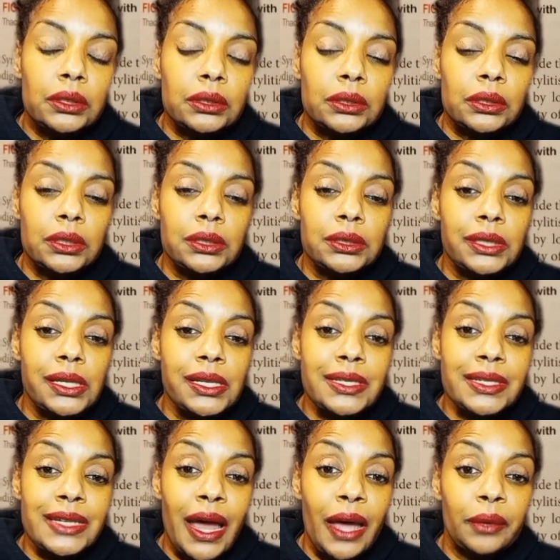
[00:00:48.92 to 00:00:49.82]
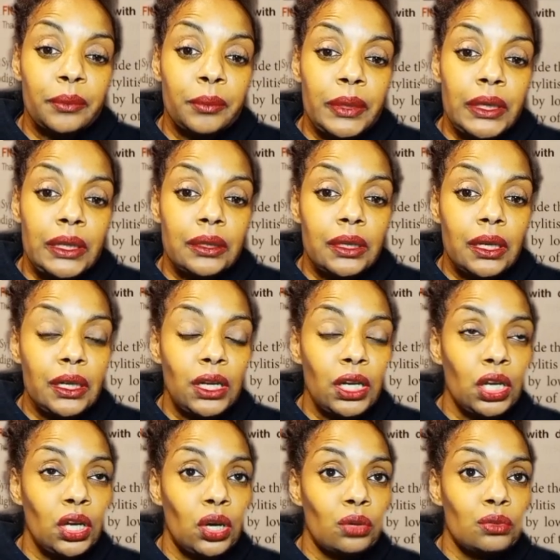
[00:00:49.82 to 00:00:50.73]
This does not mean that it
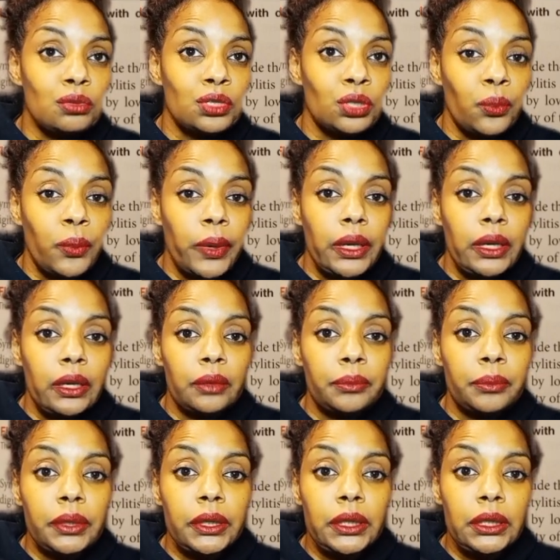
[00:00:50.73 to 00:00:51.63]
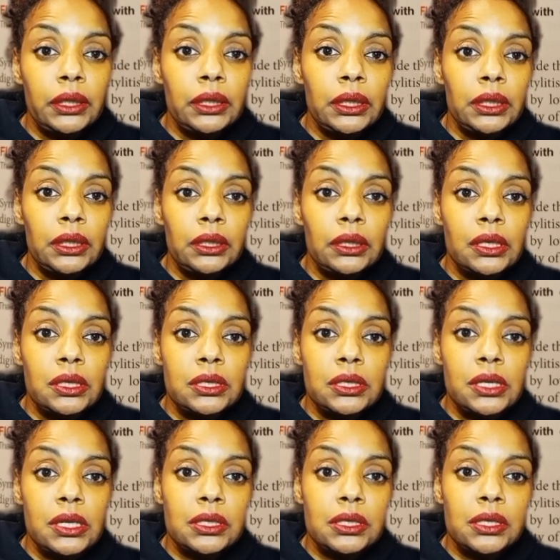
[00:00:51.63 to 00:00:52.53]
goes away completely. This
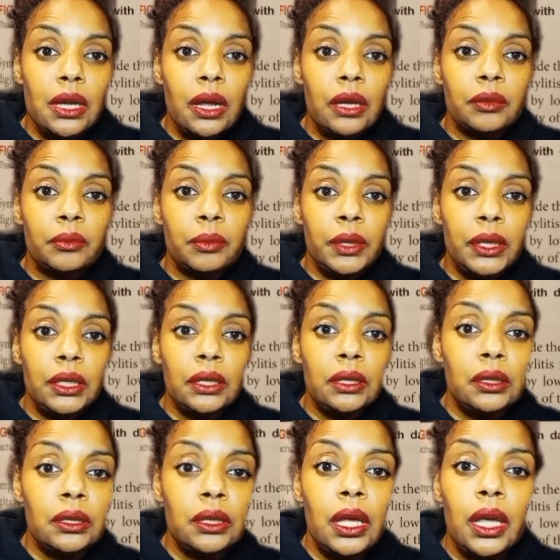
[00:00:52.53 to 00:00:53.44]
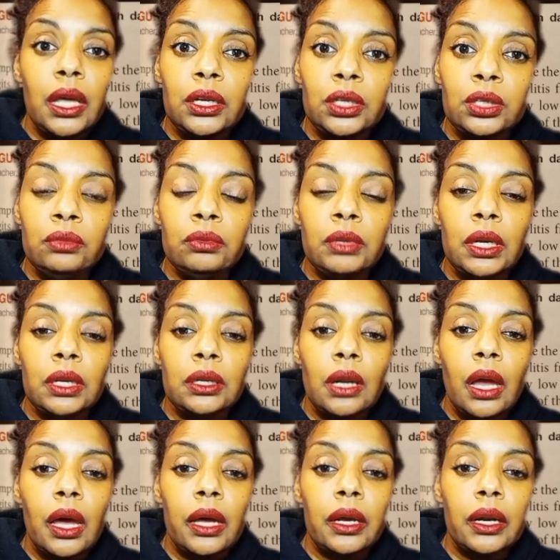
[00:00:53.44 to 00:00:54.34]
does not mean that you
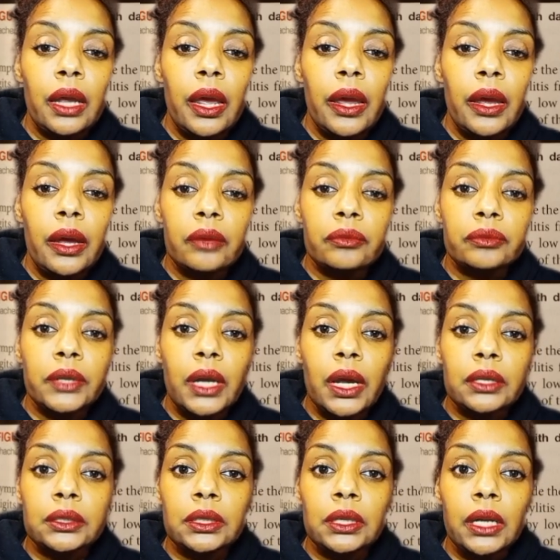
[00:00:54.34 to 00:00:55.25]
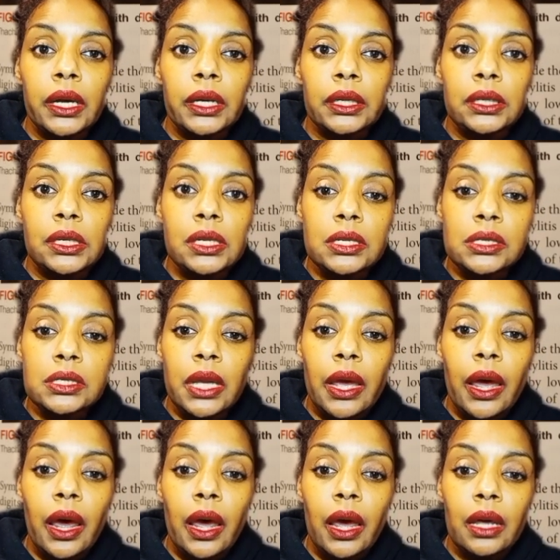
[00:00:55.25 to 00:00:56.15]
cannot have dactylitis
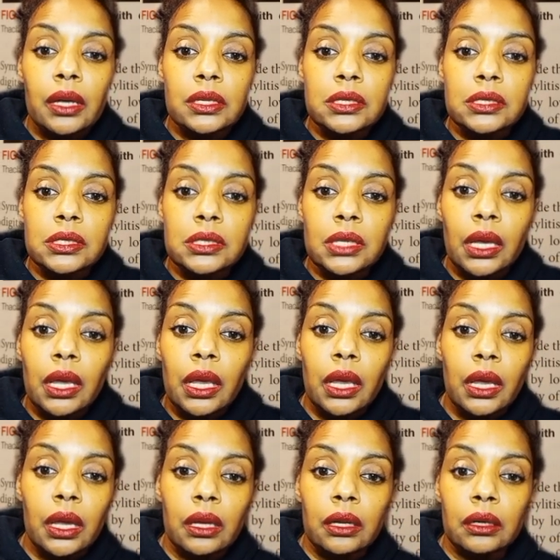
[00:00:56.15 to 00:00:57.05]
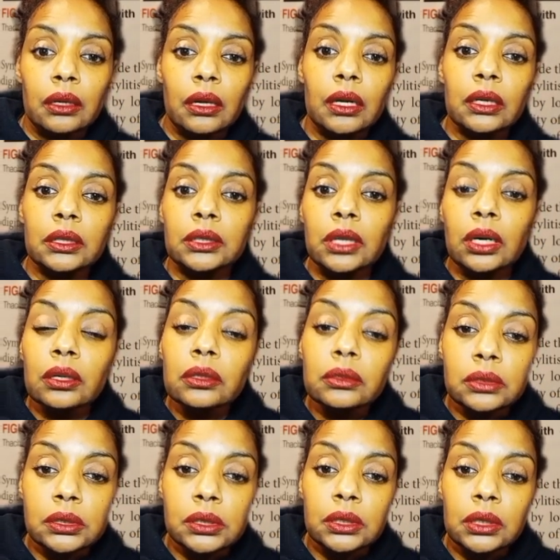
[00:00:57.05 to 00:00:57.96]
as an
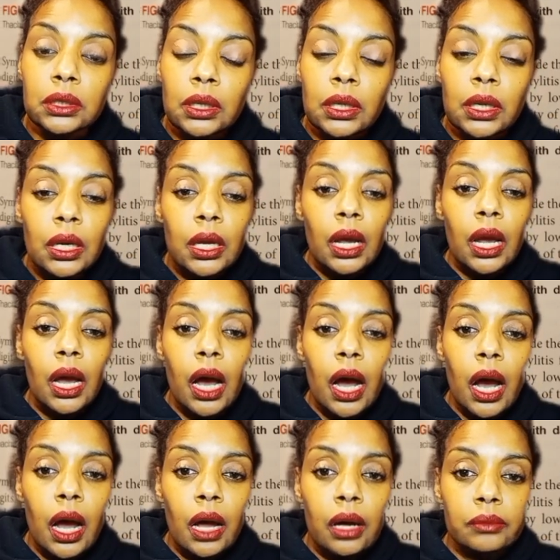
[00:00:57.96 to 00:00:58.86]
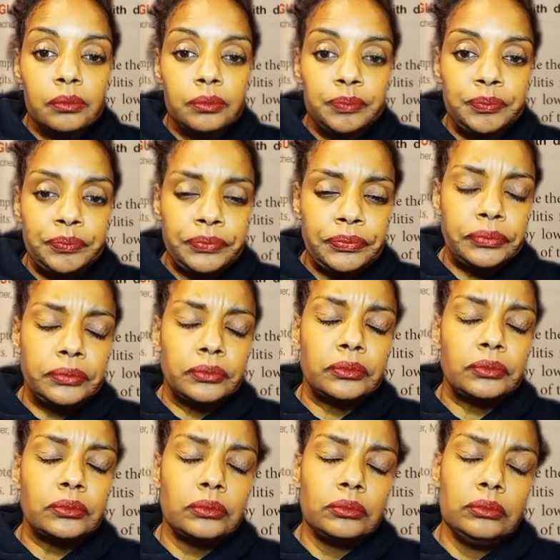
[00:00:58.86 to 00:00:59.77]
adult,
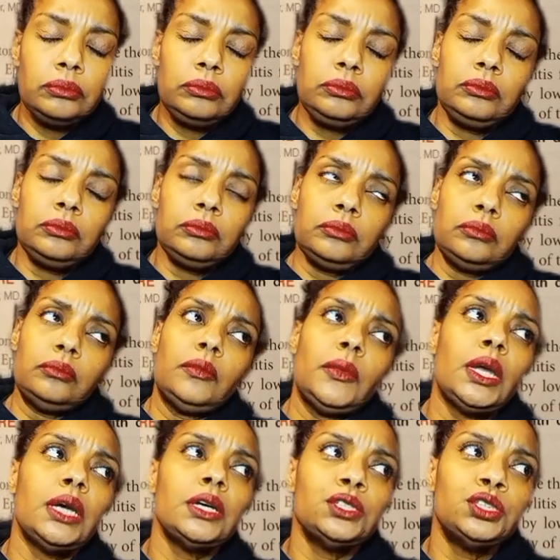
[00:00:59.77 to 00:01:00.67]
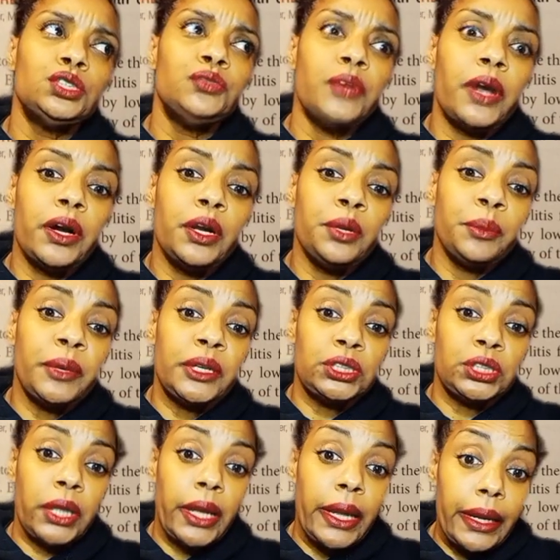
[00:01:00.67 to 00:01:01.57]
because you very
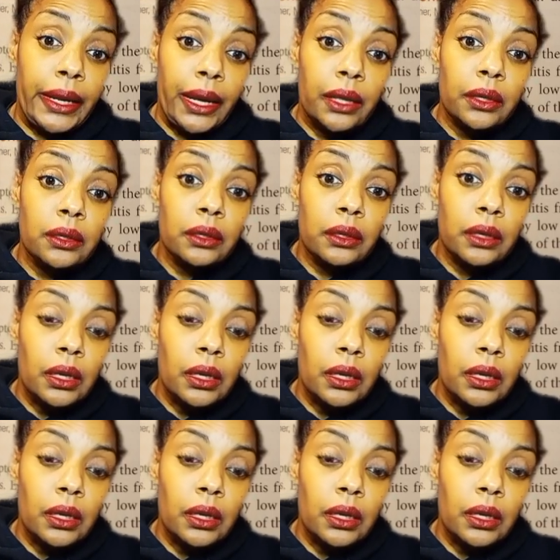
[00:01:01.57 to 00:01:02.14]
much can.